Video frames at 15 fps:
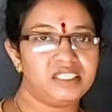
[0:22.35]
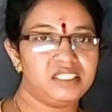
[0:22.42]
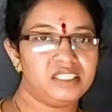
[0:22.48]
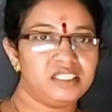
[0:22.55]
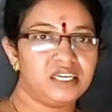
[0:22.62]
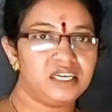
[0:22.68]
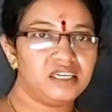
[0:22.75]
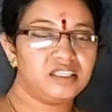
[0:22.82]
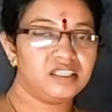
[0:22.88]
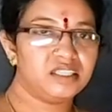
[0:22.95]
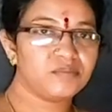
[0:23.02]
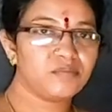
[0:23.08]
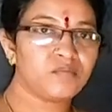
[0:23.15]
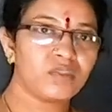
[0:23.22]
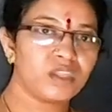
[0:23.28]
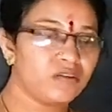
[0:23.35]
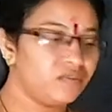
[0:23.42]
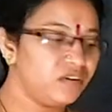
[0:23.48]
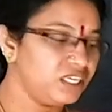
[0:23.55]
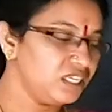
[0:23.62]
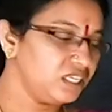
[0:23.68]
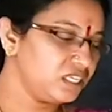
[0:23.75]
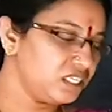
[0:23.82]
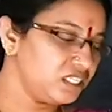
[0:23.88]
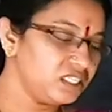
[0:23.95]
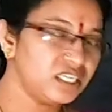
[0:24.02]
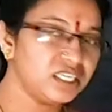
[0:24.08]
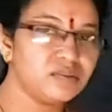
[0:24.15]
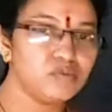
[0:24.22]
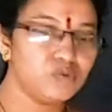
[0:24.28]
These are the vehicles
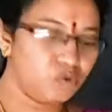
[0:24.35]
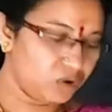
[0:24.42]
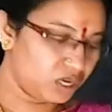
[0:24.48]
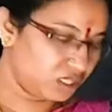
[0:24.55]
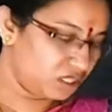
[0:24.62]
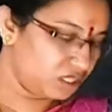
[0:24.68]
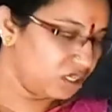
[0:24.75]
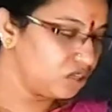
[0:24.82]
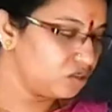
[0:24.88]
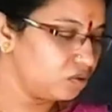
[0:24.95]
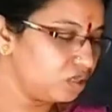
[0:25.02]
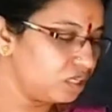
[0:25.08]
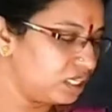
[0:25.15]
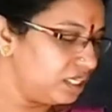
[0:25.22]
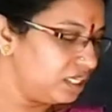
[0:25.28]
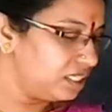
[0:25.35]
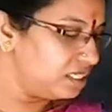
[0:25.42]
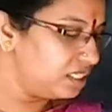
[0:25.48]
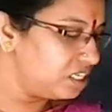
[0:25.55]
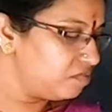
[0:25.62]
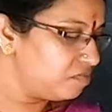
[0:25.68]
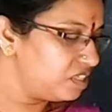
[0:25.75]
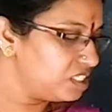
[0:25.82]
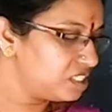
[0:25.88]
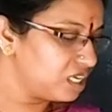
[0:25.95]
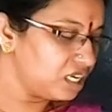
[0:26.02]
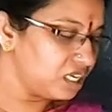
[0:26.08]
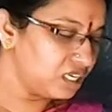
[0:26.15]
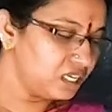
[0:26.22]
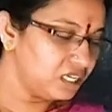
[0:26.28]
that move on the road. Then we
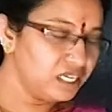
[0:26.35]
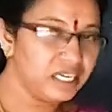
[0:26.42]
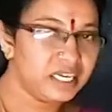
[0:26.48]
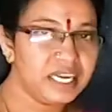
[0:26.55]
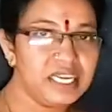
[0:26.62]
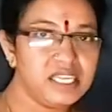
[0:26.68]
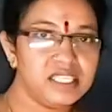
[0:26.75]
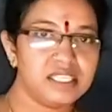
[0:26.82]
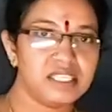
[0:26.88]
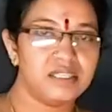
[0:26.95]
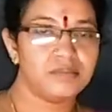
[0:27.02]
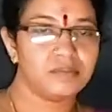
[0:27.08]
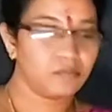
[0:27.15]
saw rails.